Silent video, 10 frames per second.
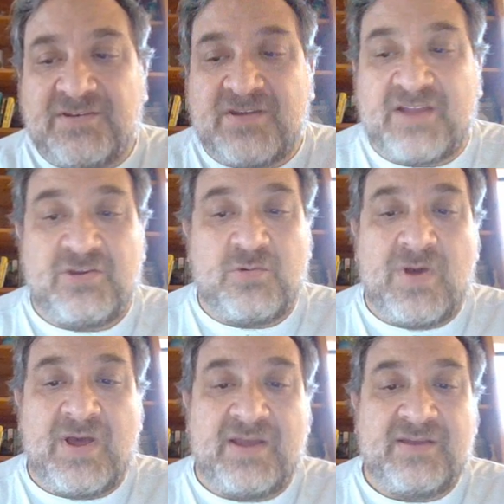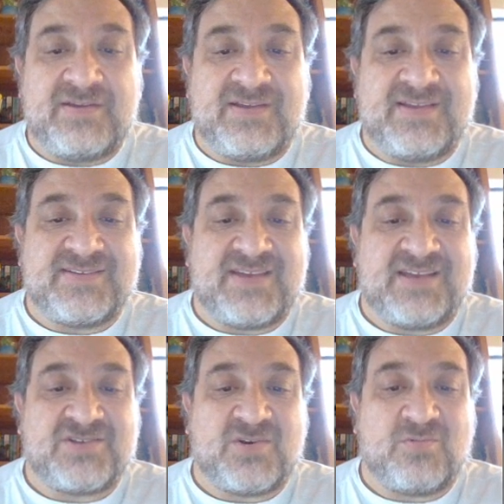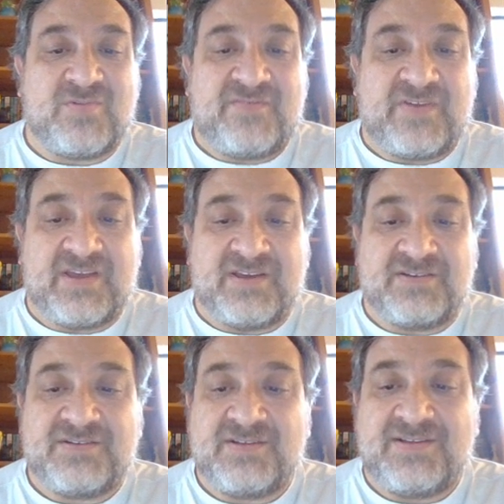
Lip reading: .uy is a terrific hint.